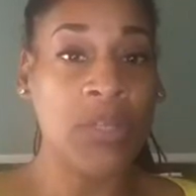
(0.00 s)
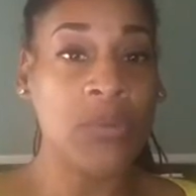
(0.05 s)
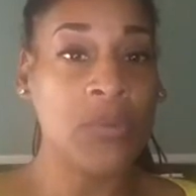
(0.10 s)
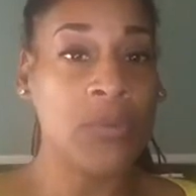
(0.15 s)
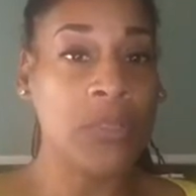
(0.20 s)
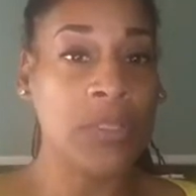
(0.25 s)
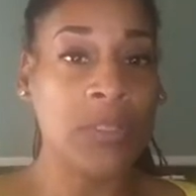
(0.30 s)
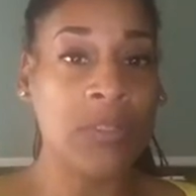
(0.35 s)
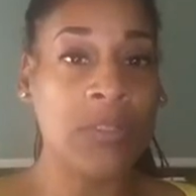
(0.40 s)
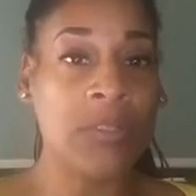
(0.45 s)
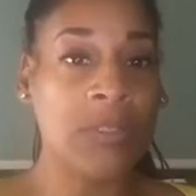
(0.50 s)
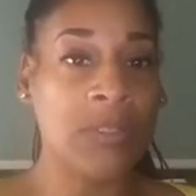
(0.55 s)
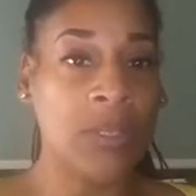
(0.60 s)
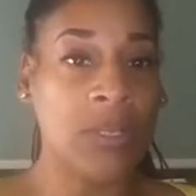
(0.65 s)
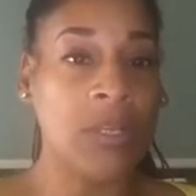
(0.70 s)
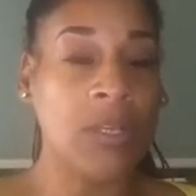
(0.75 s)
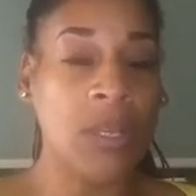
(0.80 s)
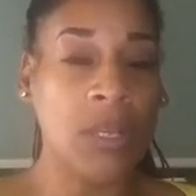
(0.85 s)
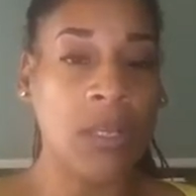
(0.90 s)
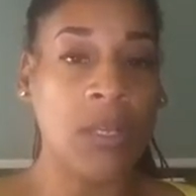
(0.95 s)
releases,
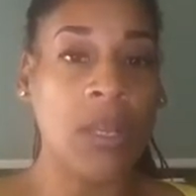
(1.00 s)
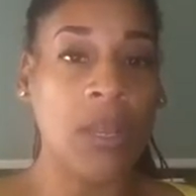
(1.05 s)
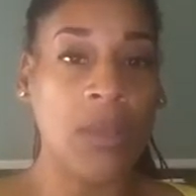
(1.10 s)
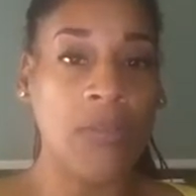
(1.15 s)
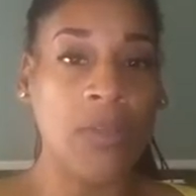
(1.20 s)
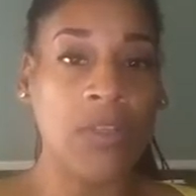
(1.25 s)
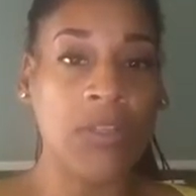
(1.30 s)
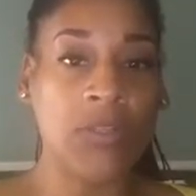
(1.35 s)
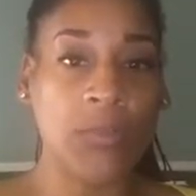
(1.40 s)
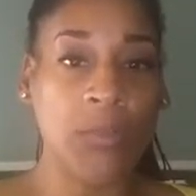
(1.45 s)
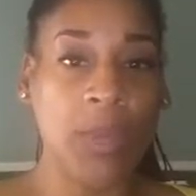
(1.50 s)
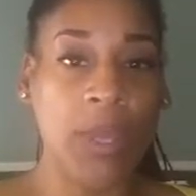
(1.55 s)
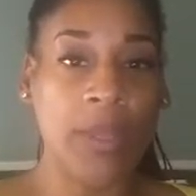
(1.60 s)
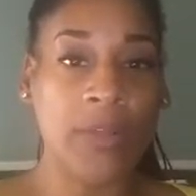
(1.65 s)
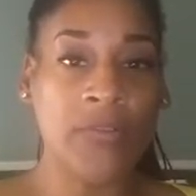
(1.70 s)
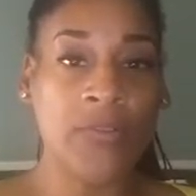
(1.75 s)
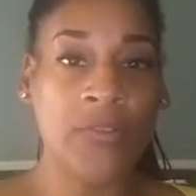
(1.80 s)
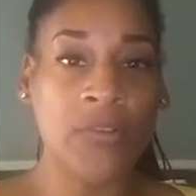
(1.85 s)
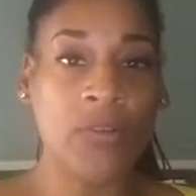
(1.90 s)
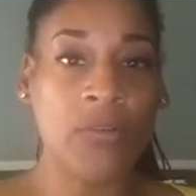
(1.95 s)
and yeah, that's a
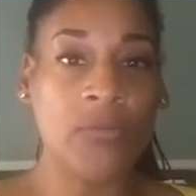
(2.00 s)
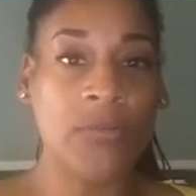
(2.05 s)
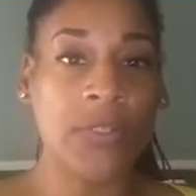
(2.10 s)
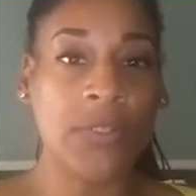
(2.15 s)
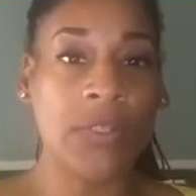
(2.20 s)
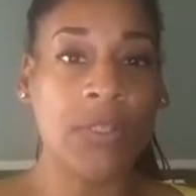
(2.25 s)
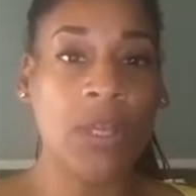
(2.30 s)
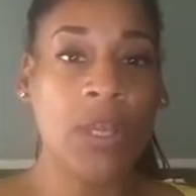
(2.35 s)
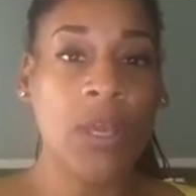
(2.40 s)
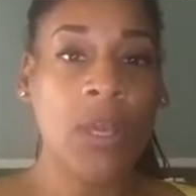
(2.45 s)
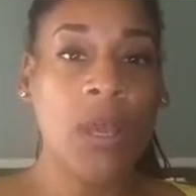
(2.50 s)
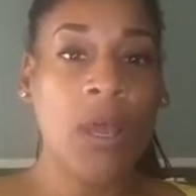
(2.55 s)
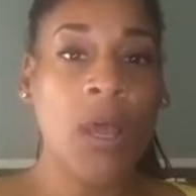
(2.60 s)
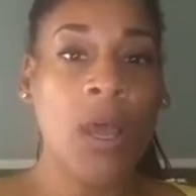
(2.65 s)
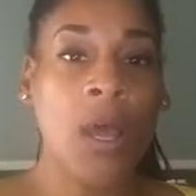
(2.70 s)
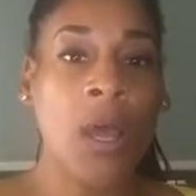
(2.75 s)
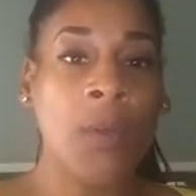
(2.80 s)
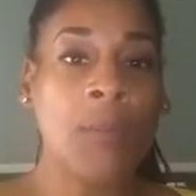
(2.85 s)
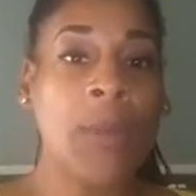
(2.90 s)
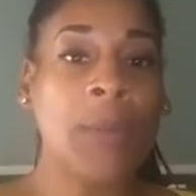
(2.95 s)
paid service.
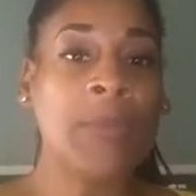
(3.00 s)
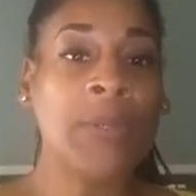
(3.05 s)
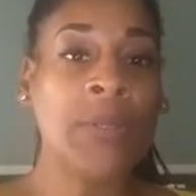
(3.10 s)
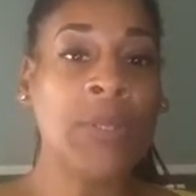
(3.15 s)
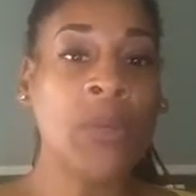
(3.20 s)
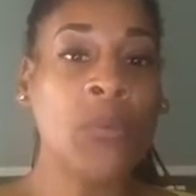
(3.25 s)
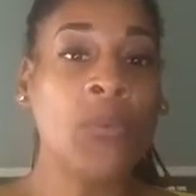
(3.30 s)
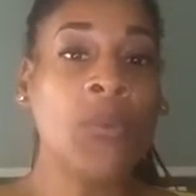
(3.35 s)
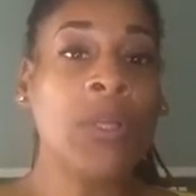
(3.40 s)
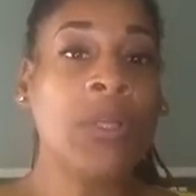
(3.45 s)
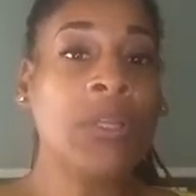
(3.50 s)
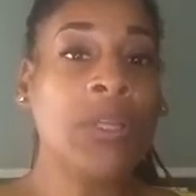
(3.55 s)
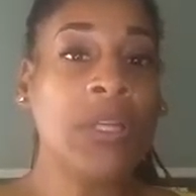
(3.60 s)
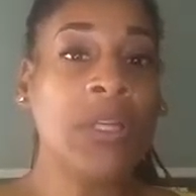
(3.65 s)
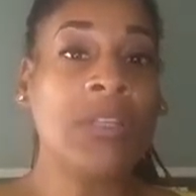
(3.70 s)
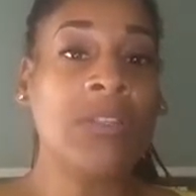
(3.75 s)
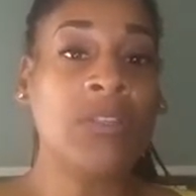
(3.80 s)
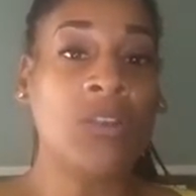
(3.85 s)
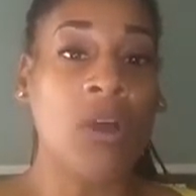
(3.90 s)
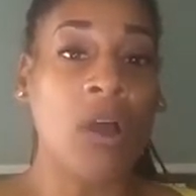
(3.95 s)
There really
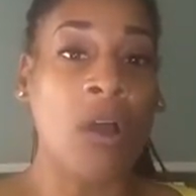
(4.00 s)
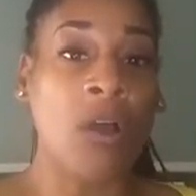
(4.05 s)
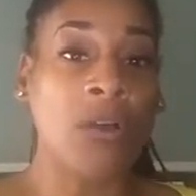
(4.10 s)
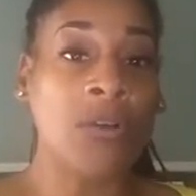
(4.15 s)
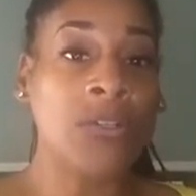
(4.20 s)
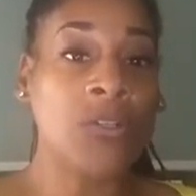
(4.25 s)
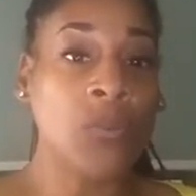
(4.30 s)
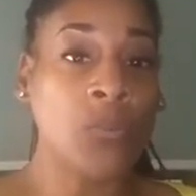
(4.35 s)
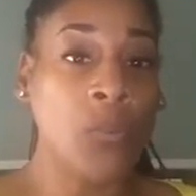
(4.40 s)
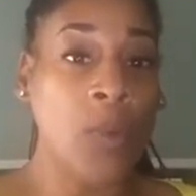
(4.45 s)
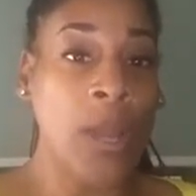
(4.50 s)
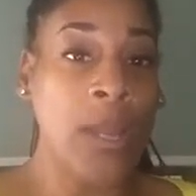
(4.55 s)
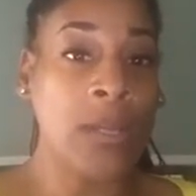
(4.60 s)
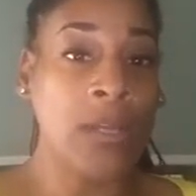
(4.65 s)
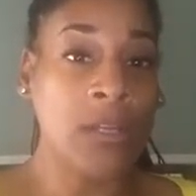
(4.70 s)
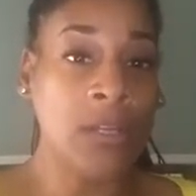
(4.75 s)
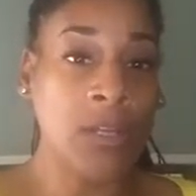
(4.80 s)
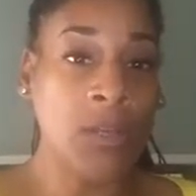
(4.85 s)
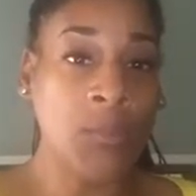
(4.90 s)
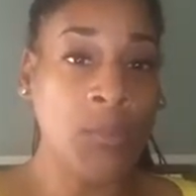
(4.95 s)
is an art to writing
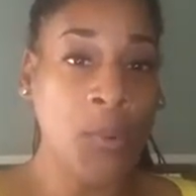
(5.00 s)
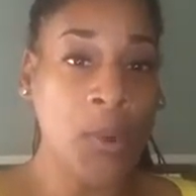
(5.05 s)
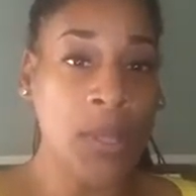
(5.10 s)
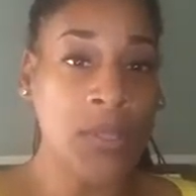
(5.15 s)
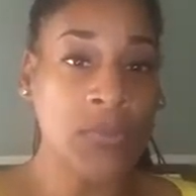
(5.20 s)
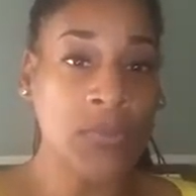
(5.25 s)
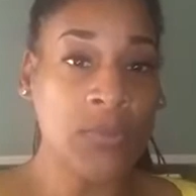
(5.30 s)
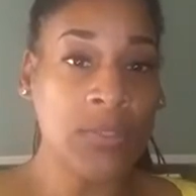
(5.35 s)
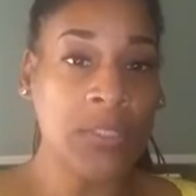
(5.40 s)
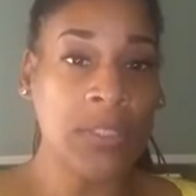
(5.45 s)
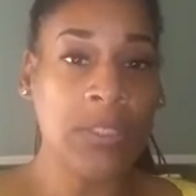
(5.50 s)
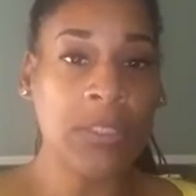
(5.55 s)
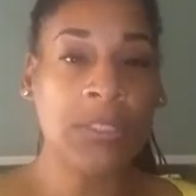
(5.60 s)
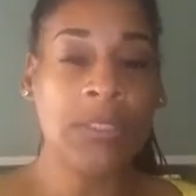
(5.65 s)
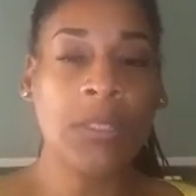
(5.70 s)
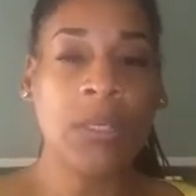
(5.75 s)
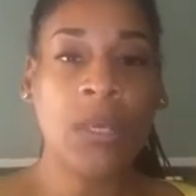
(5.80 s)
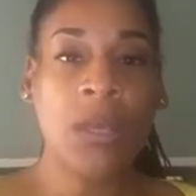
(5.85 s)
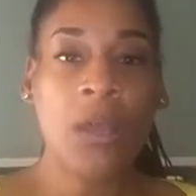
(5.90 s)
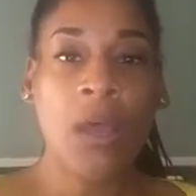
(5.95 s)
a good press release,
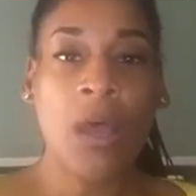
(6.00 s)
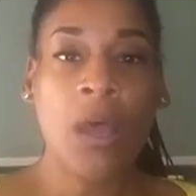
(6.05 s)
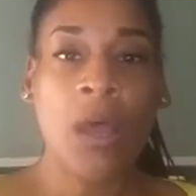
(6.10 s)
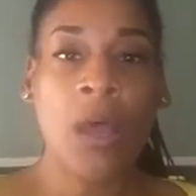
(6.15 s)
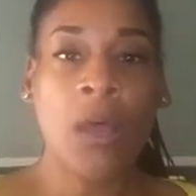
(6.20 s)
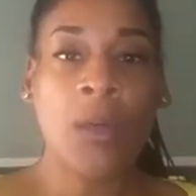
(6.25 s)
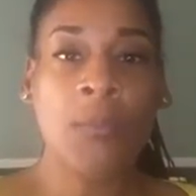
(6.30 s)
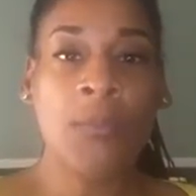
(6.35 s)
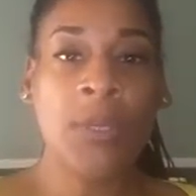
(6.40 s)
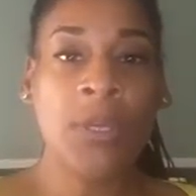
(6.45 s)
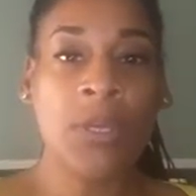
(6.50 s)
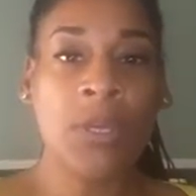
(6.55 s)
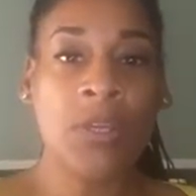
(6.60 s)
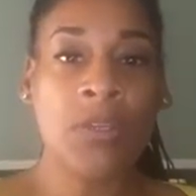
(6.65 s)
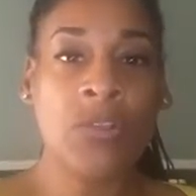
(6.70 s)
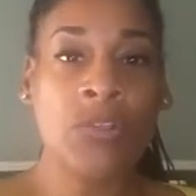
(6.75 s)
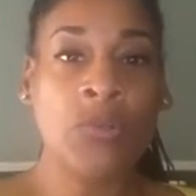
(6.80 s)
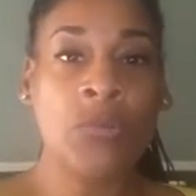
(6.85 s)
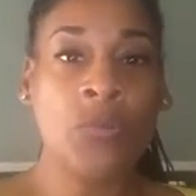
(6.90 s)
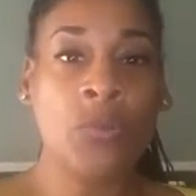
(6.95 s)

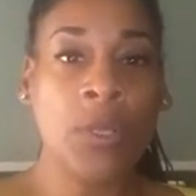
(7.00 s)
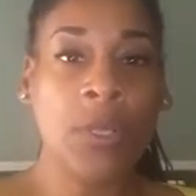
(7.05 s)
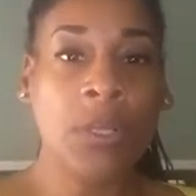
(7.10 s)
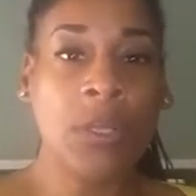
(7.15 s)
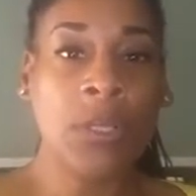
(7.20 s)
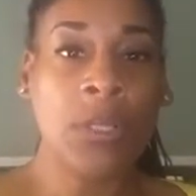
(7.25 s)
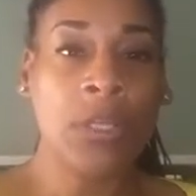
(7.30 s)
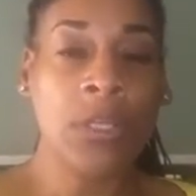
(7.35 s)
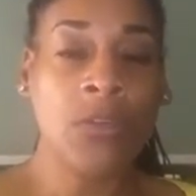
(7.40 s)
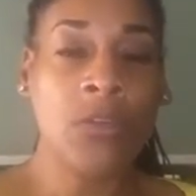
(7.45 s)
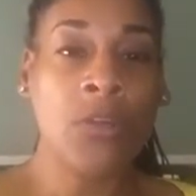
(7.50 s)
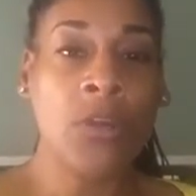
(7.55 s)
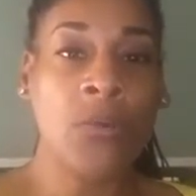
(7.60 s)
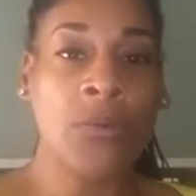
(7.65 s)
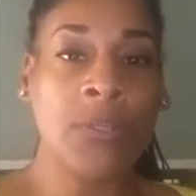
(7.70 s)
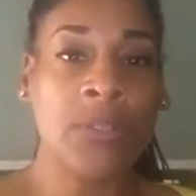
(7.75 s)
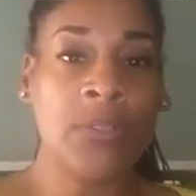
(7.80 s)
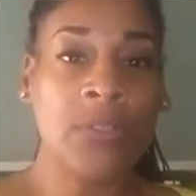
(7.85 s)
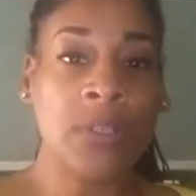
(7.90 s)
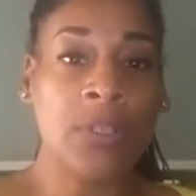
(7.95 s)
because you really,
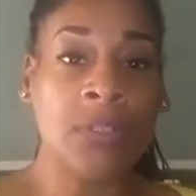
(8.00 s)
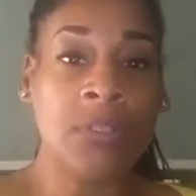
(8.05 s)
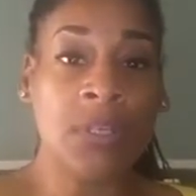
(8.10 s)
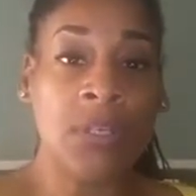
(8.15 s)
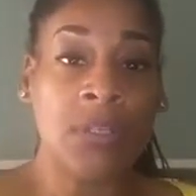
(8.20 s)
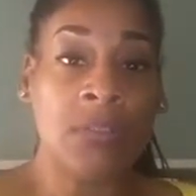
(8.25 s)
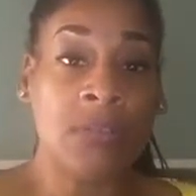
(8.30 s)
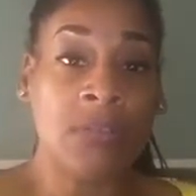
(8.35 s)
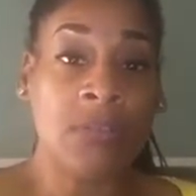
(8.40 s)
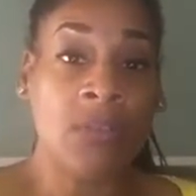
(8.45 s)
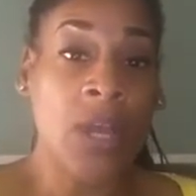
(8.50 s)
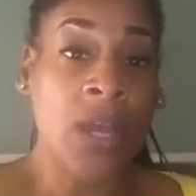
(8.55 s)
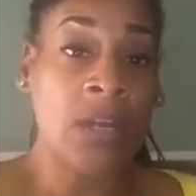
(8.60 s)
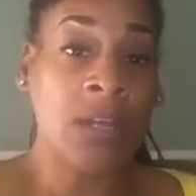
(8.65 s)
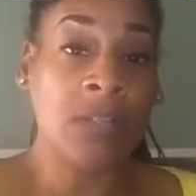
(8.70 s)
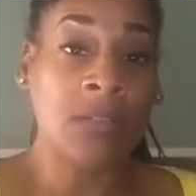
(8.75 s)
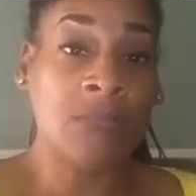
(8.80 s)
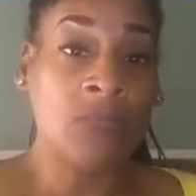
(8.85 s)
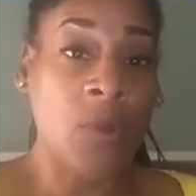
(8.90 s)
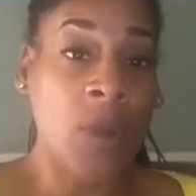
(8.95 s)
you got to
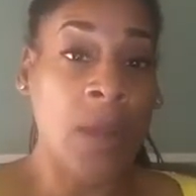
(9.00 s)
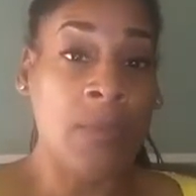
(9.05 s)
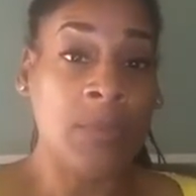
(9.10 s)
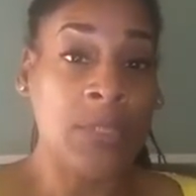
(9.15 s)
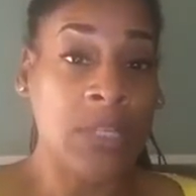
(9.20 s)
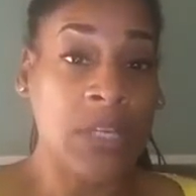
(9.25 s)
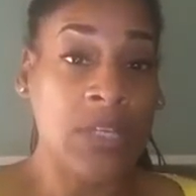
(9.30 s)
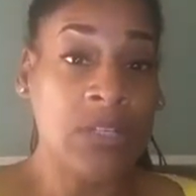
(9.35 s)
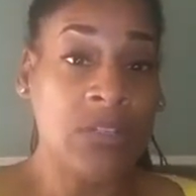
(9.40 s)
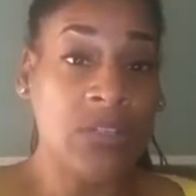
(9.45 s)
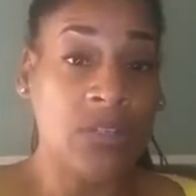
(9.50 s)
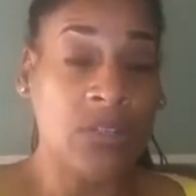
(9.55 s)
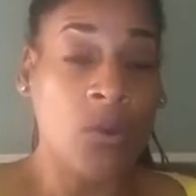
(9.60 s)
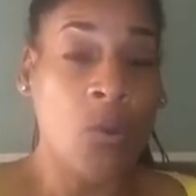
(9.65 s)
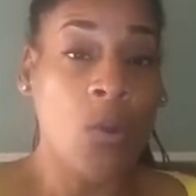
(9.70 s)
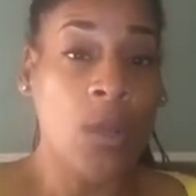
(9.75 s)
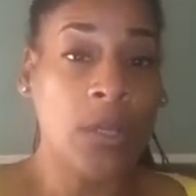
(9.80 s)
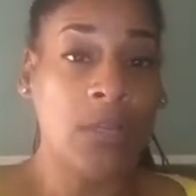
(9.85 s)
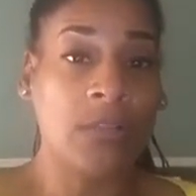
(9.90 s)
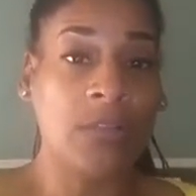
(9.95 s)
grab attention
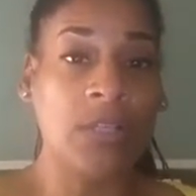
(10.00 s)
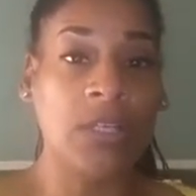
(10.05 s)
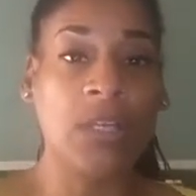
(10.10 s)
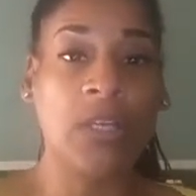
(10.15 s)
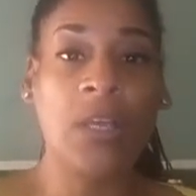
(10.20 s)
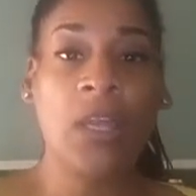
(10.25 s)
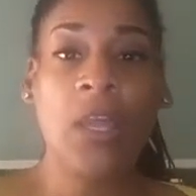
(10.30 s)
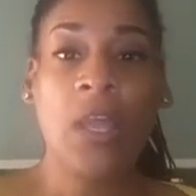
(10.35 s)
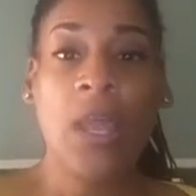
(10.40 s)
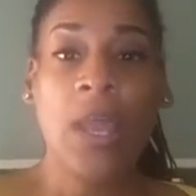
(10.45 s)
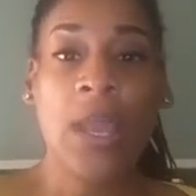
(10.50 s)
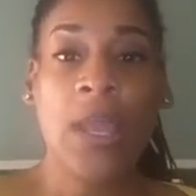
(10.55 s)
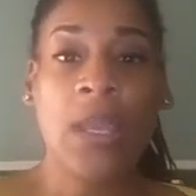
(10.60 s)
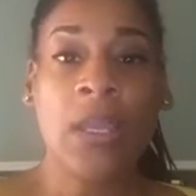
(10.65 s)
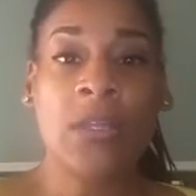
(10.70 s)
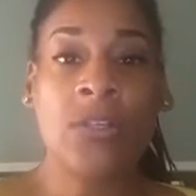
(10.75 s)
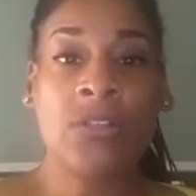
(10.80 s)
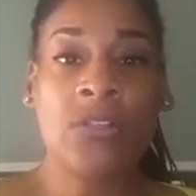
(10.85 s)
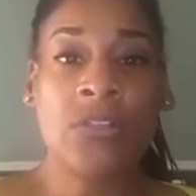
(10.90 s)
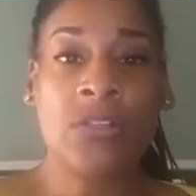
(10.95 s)
quickly.
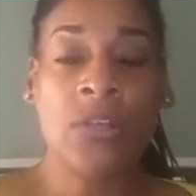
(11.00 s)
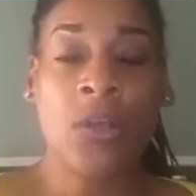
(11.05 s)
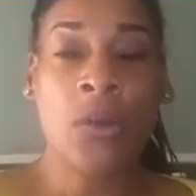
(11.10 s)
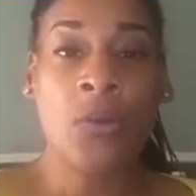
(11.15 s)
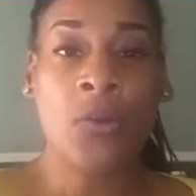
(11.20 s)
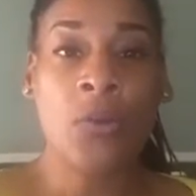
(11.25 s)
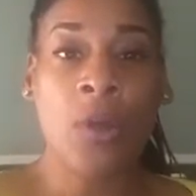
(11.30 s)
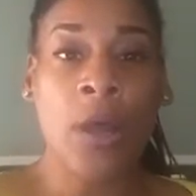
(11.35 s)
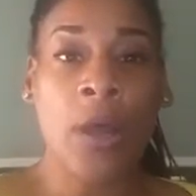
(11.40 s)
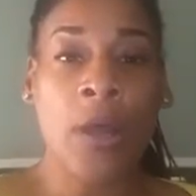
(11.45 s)
And so